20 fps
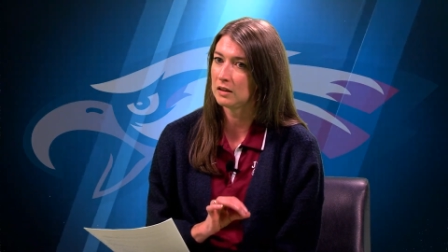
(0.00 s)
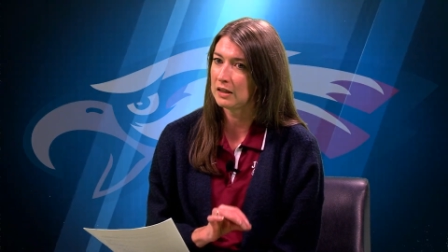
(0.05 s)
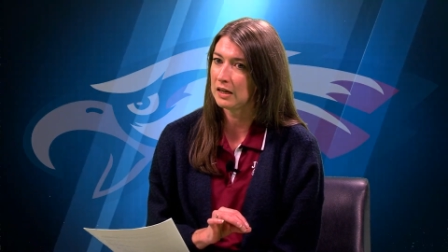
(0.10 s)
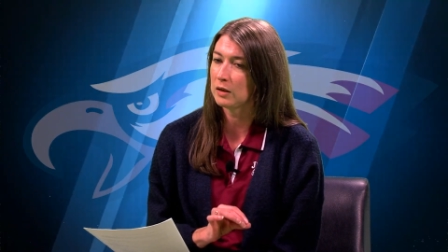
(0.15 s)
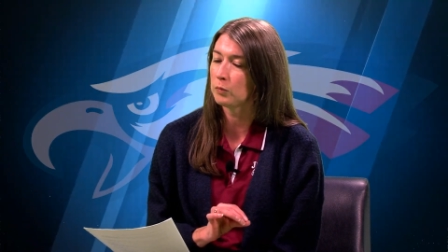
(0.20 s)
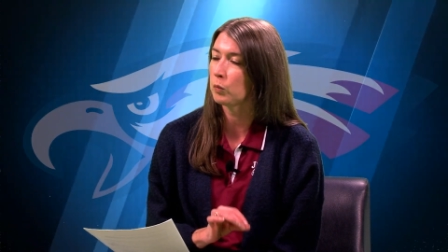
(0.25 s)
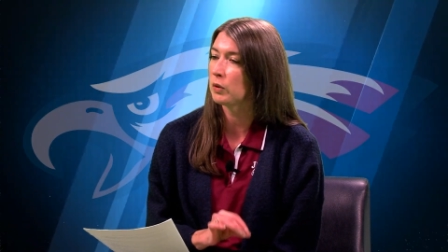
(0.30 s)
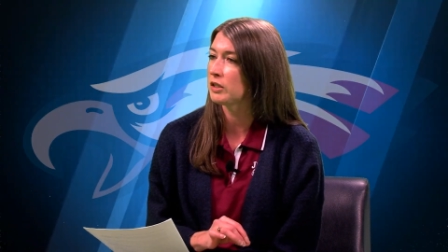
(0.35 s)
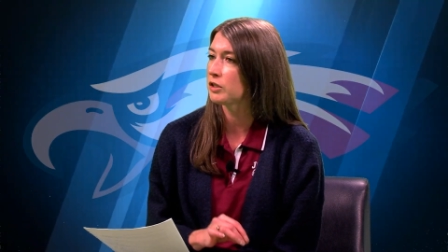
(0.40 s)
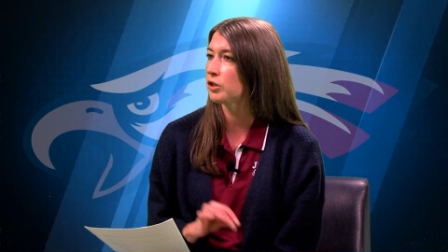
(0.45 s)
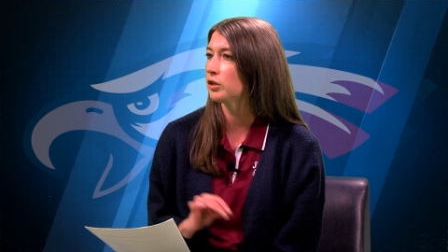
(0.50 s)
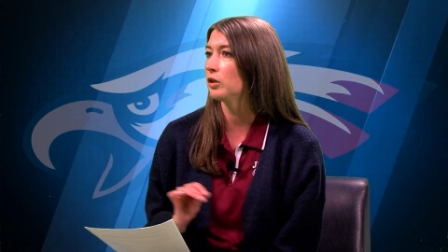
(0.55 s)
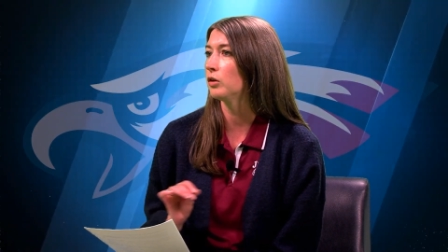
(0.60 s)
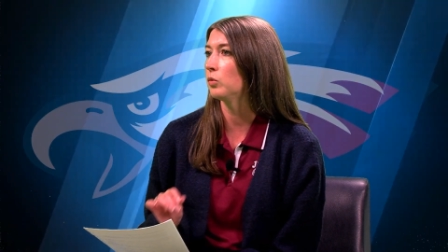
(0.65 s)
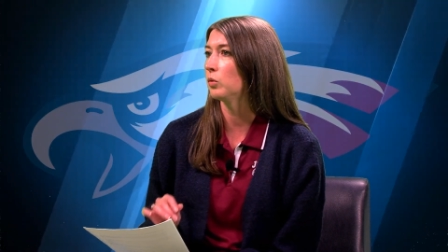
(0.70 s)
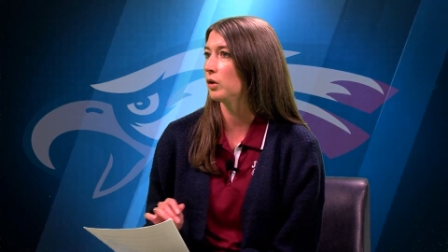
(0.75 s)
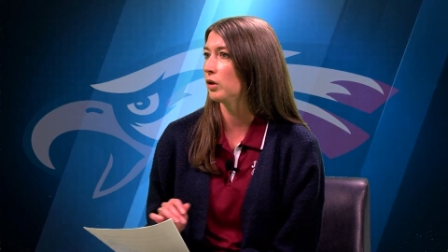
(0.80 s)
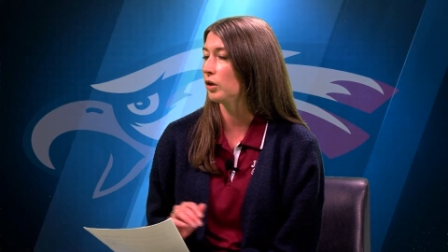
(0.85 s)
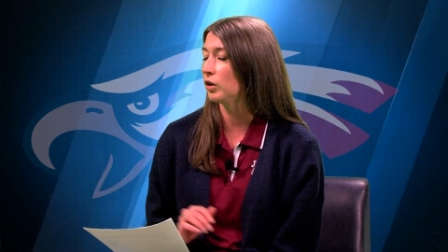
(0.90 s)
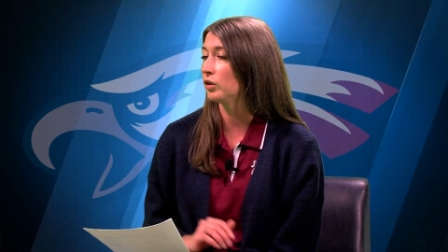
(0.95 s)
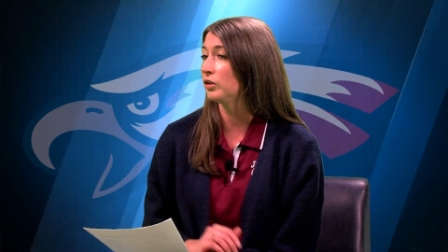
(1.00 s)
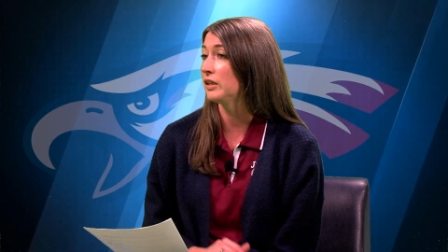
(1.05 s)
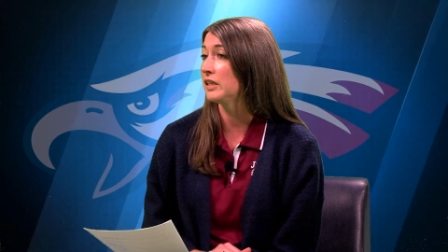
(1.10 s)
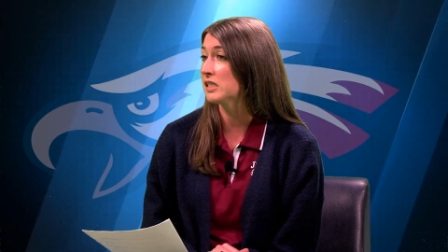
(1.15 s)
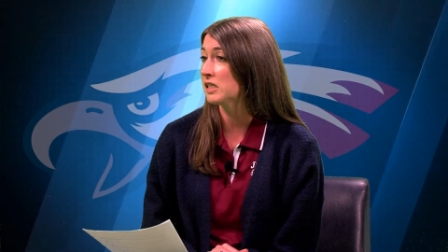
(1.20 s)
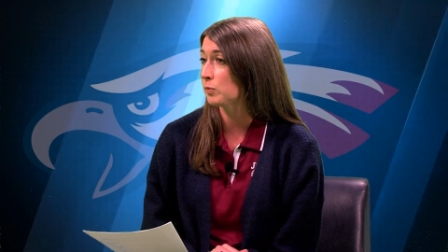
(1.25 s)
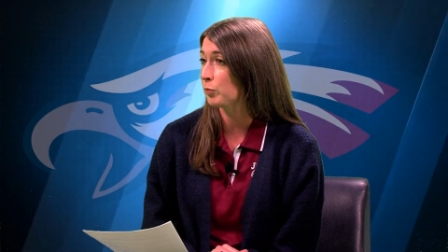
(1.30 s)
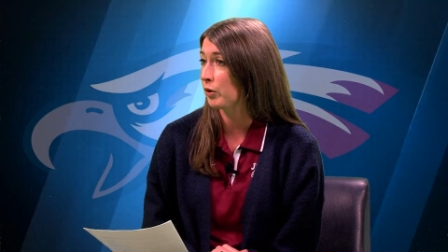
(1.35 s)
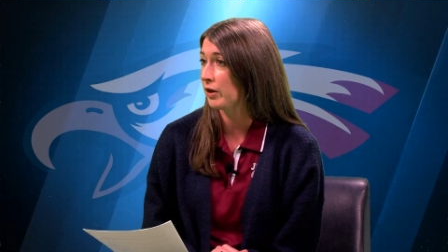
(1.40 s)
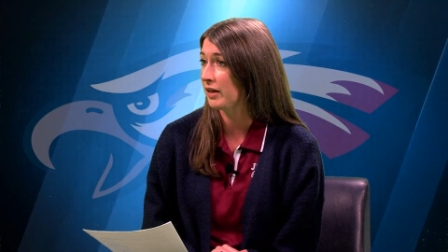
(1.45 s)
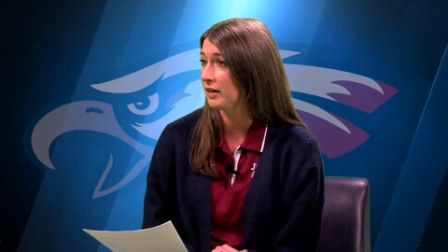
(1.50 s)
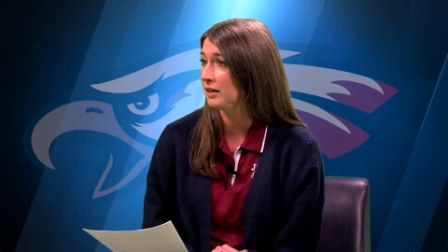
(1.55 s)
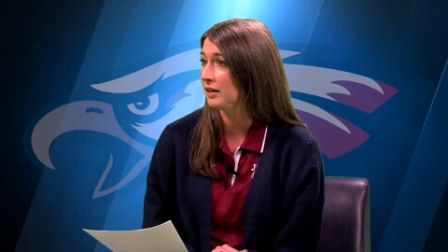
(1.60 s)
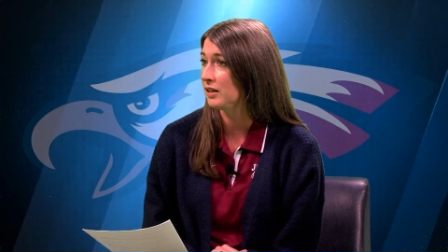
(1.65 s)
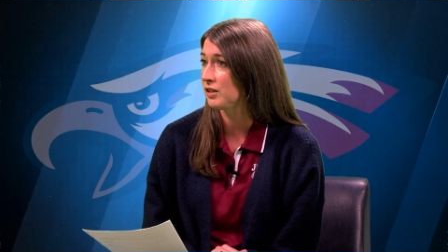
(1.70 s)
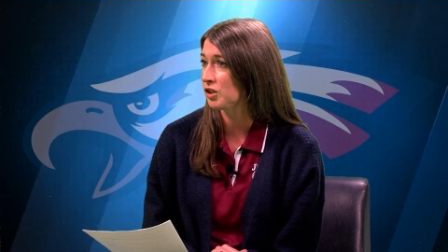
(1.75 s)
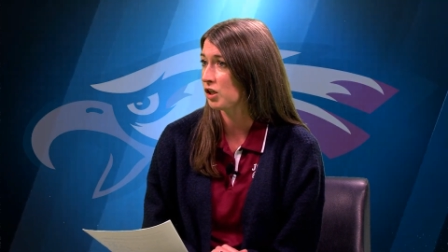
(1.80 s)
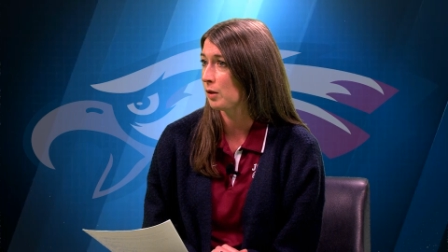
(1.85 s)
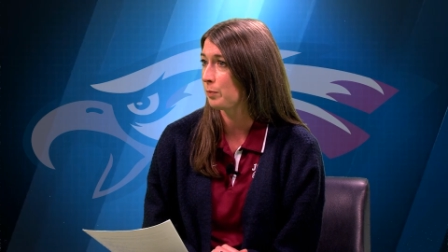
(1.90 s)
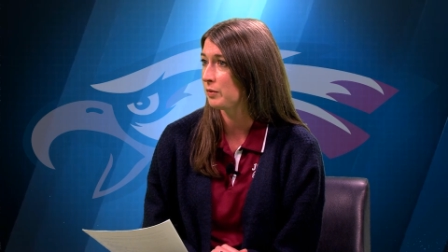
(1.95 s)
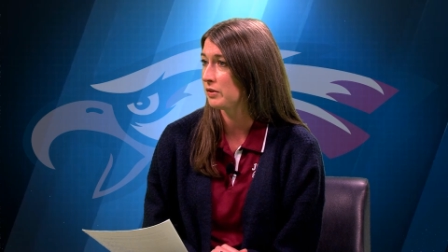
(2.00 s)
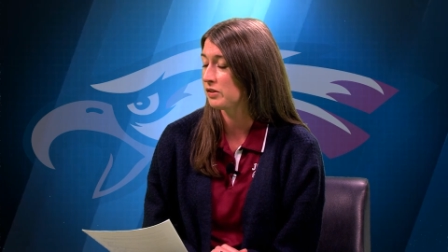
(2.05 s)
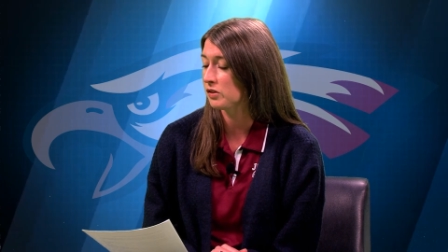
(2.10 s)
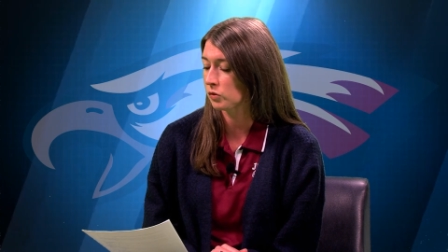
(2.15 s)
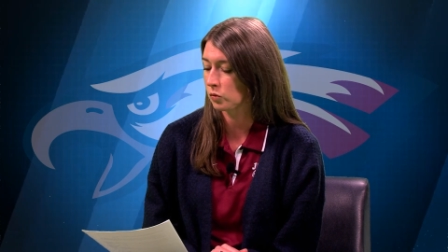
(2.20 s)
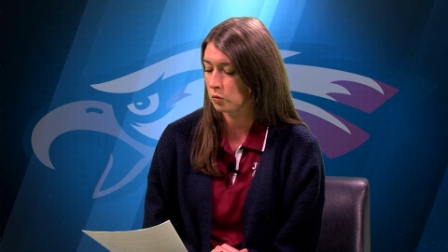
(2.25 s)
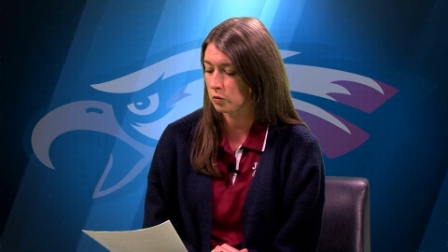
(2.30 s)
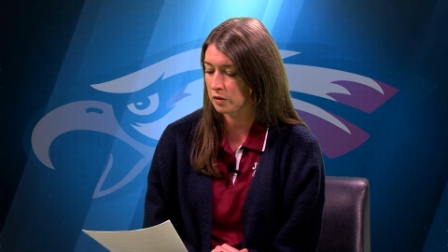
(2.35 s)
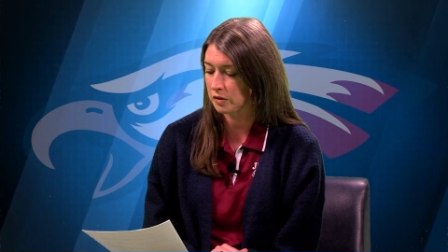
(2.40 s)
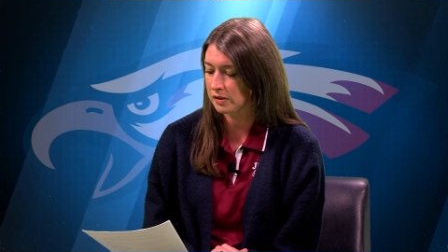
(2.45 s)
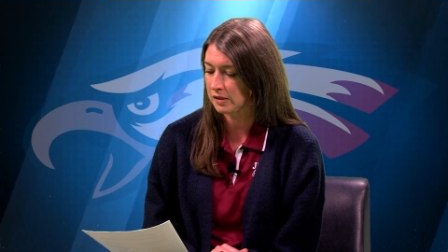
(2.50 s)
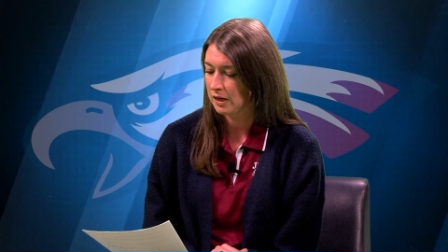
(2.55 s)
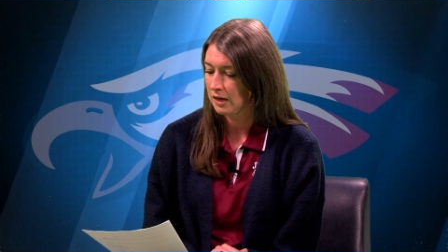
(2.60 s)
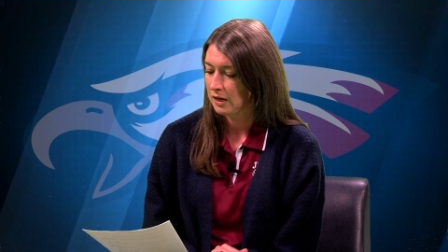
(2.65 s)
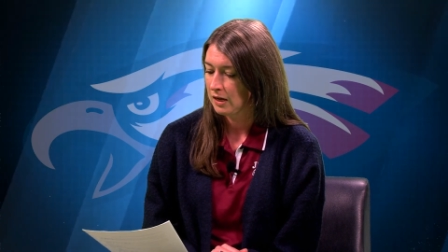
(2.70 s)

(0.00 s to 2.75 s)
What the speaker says: winter or early spring in Joplin schools.